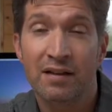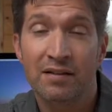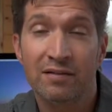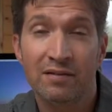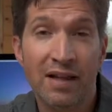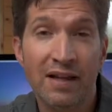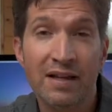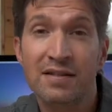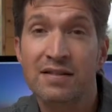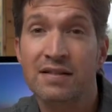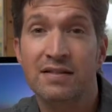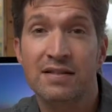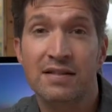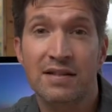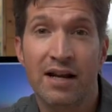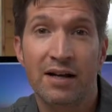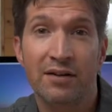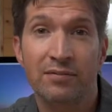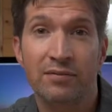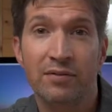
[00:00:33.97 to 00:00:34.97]
lessons
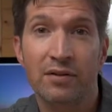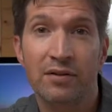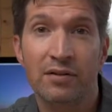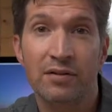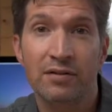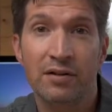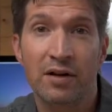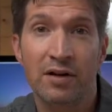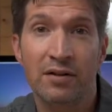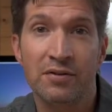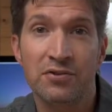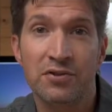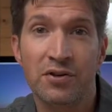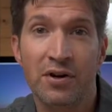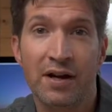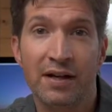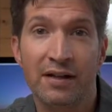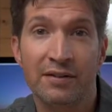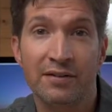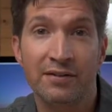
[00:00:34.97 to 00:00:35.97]
that I've learned on trying